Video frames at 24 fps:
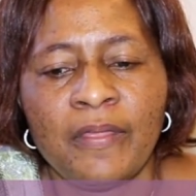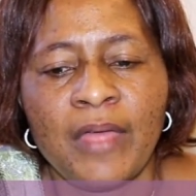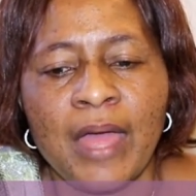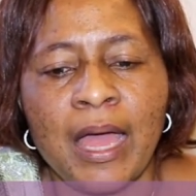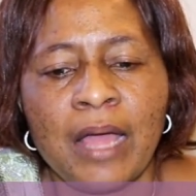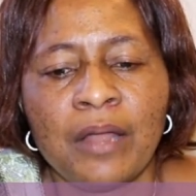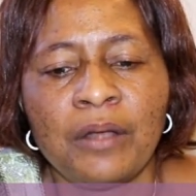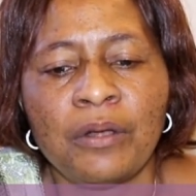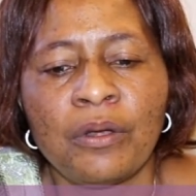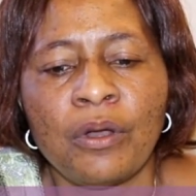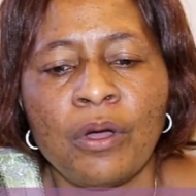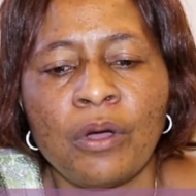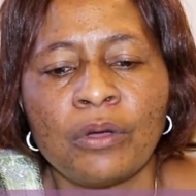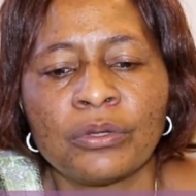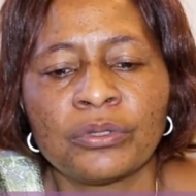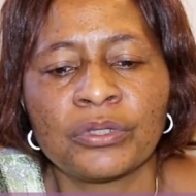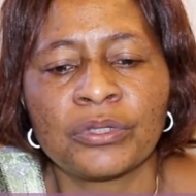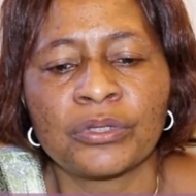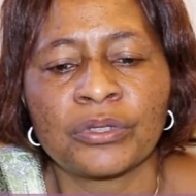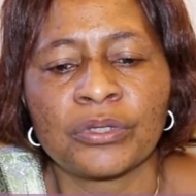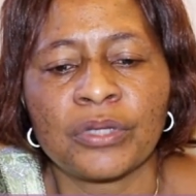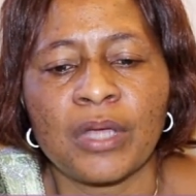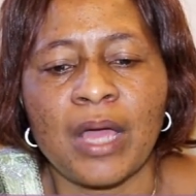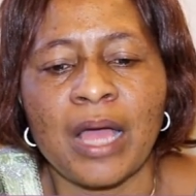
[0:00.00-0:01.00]
they are not
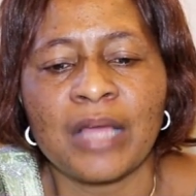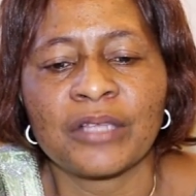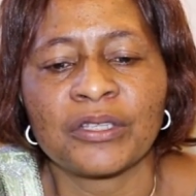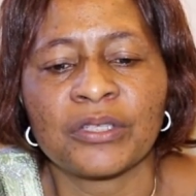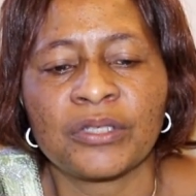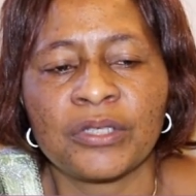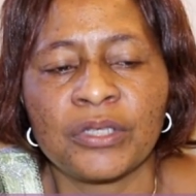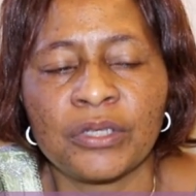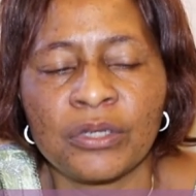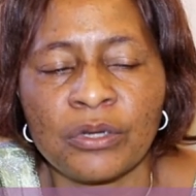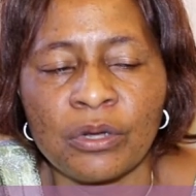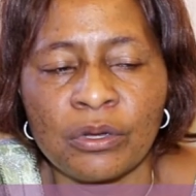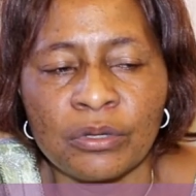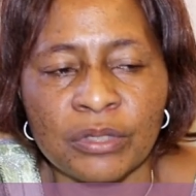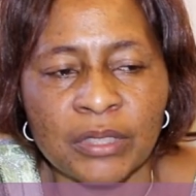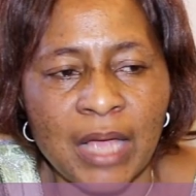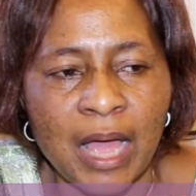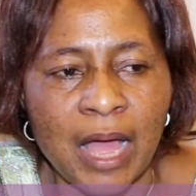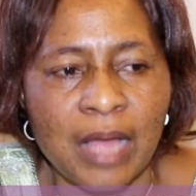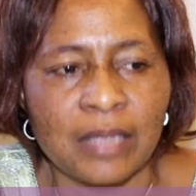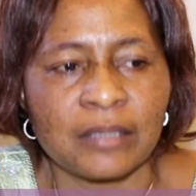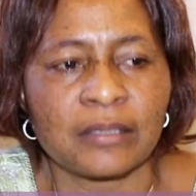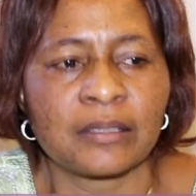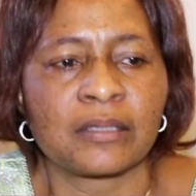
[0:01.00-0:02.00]
as serious
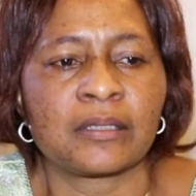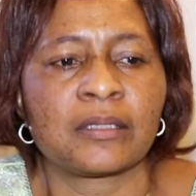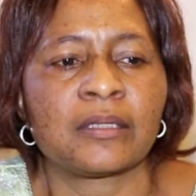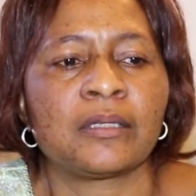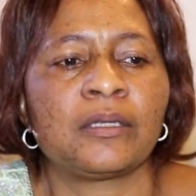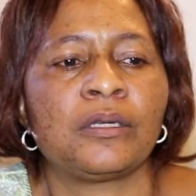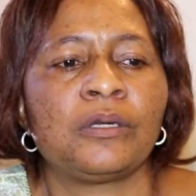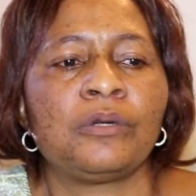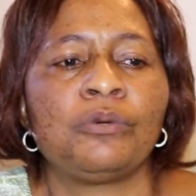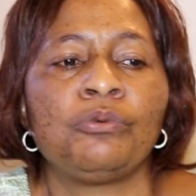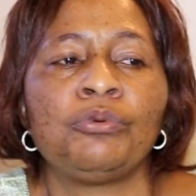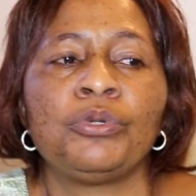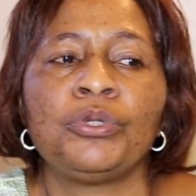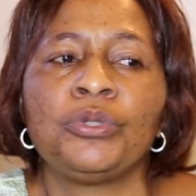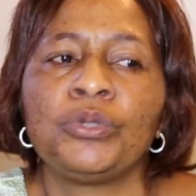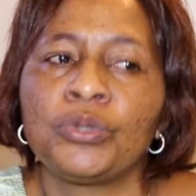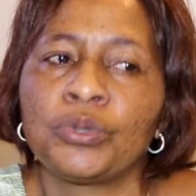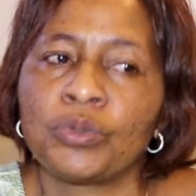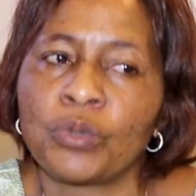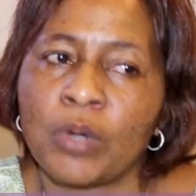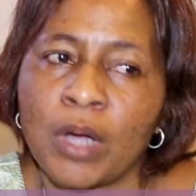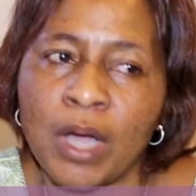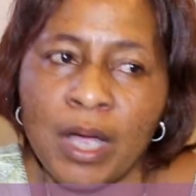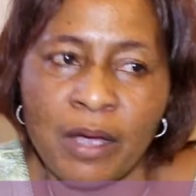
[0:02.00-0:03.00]
as we
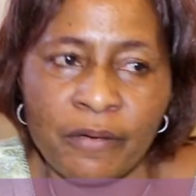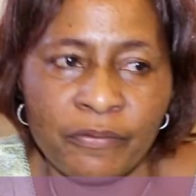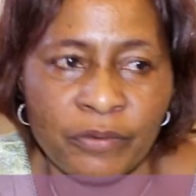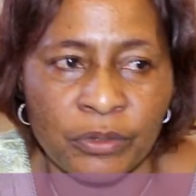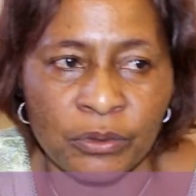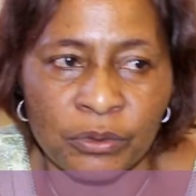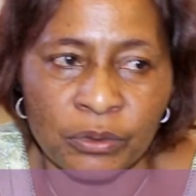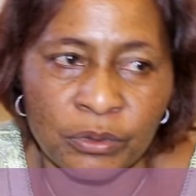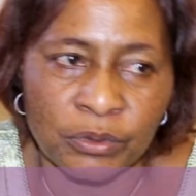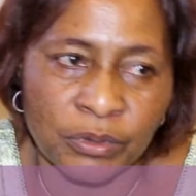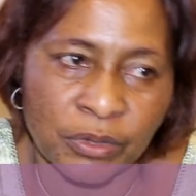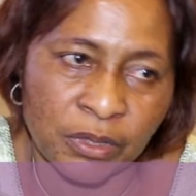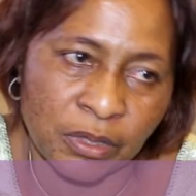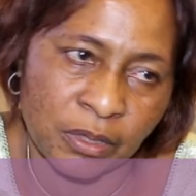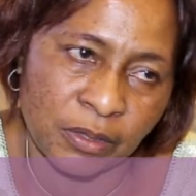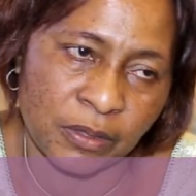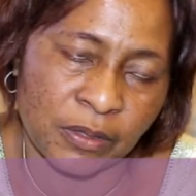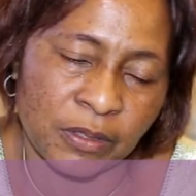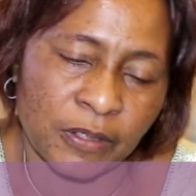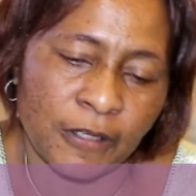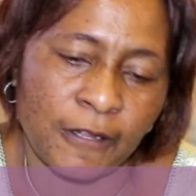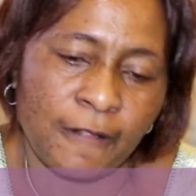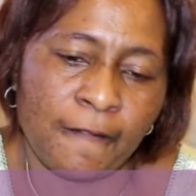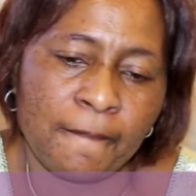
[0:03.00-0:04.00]
used to have in those
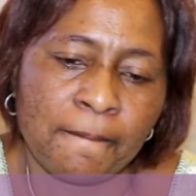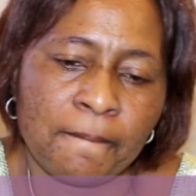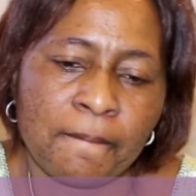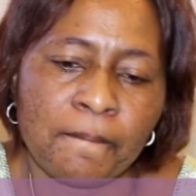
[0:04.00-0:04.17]
days,